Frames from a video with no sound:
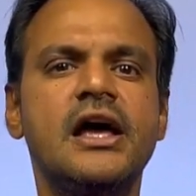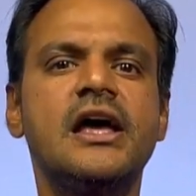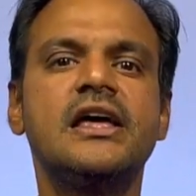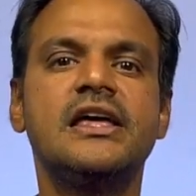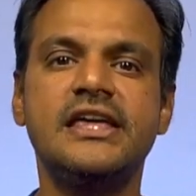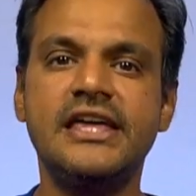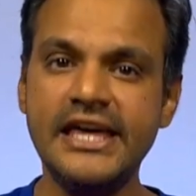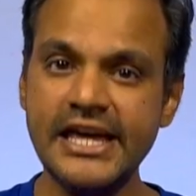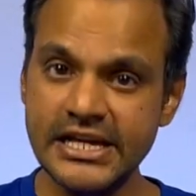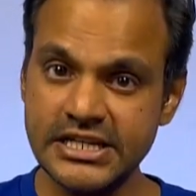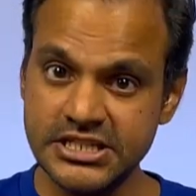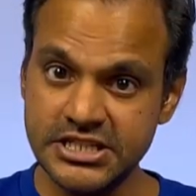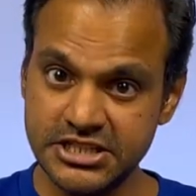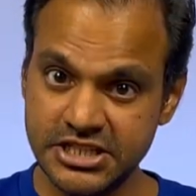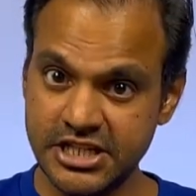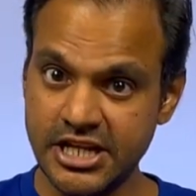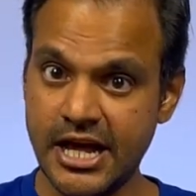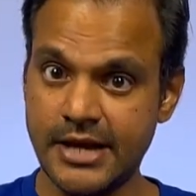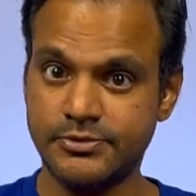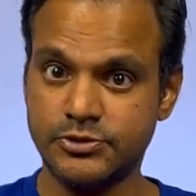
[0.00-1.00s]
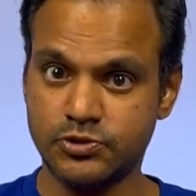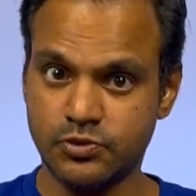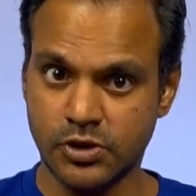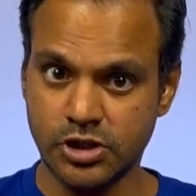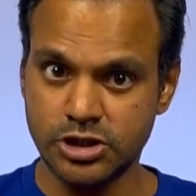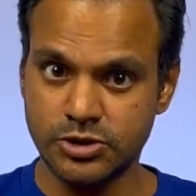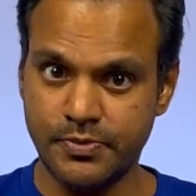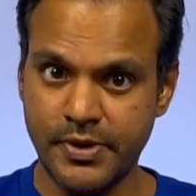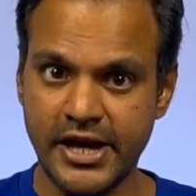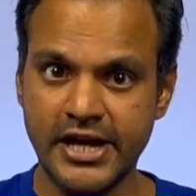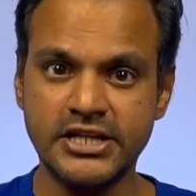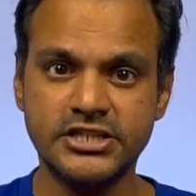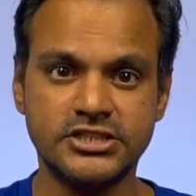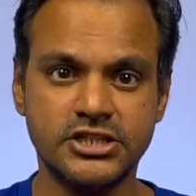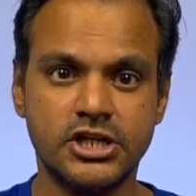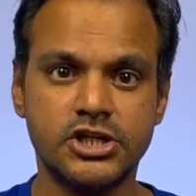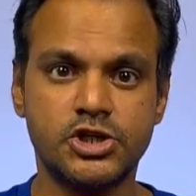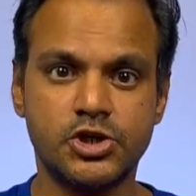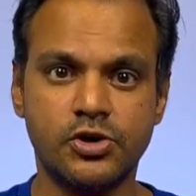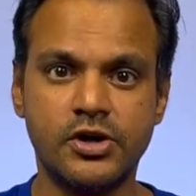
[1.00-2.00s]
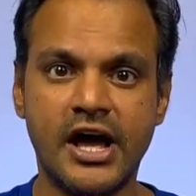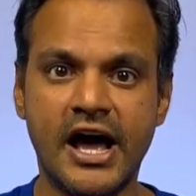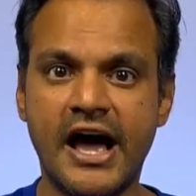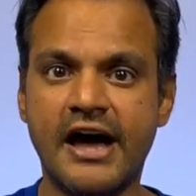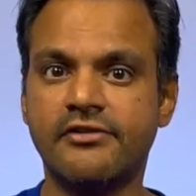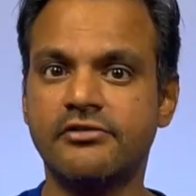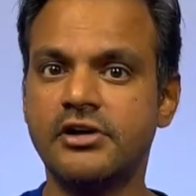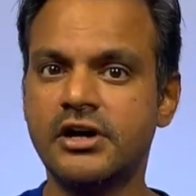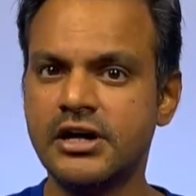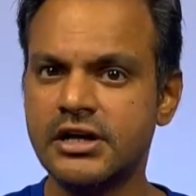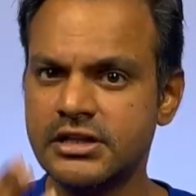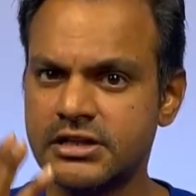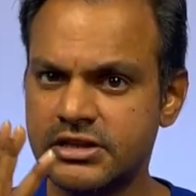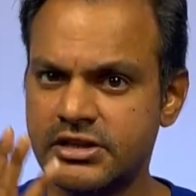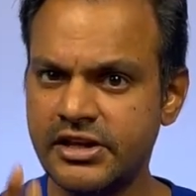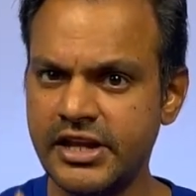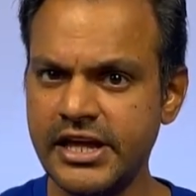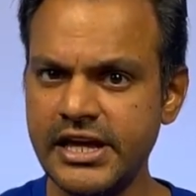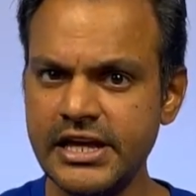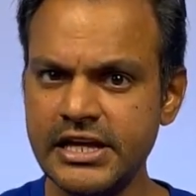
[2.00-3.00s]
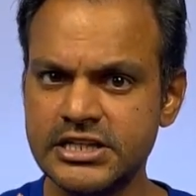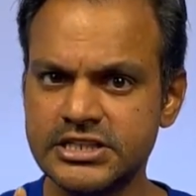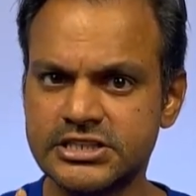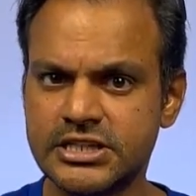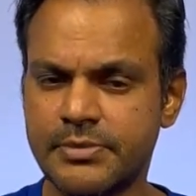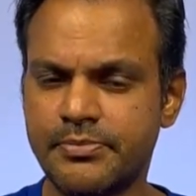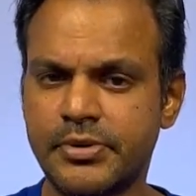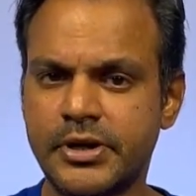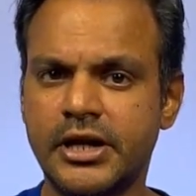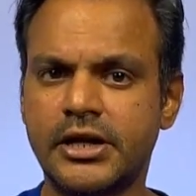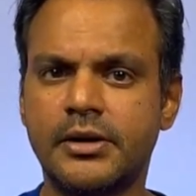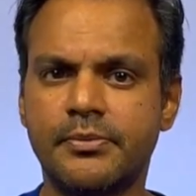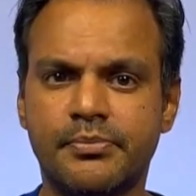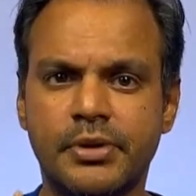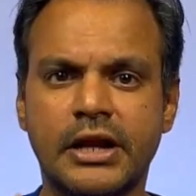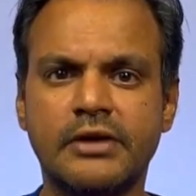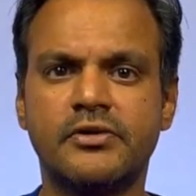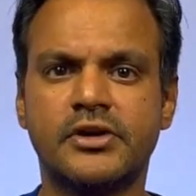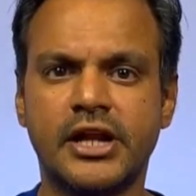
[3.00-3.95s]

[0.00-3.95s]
Each Synapse workspace should have three separate private